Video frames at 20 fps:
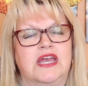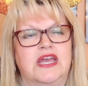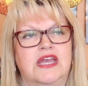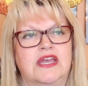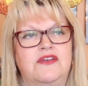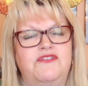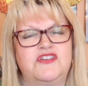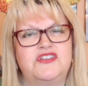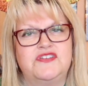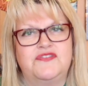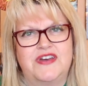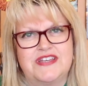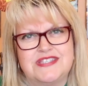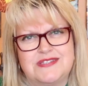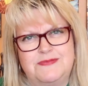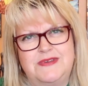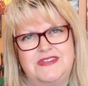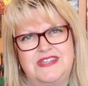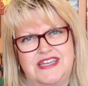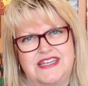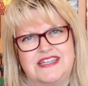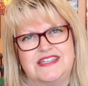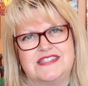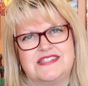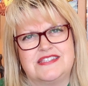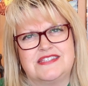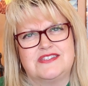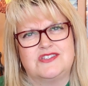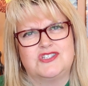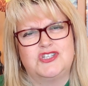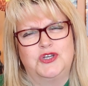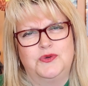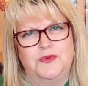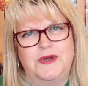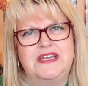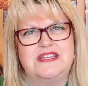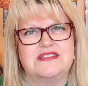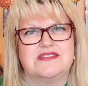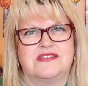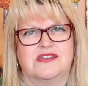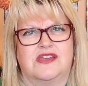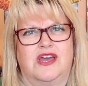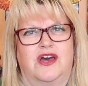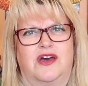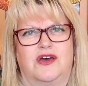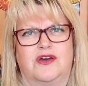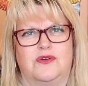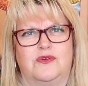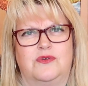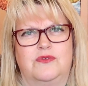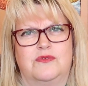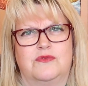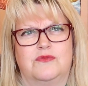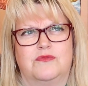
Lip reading: If you'd have asked me this 2 weeks ago,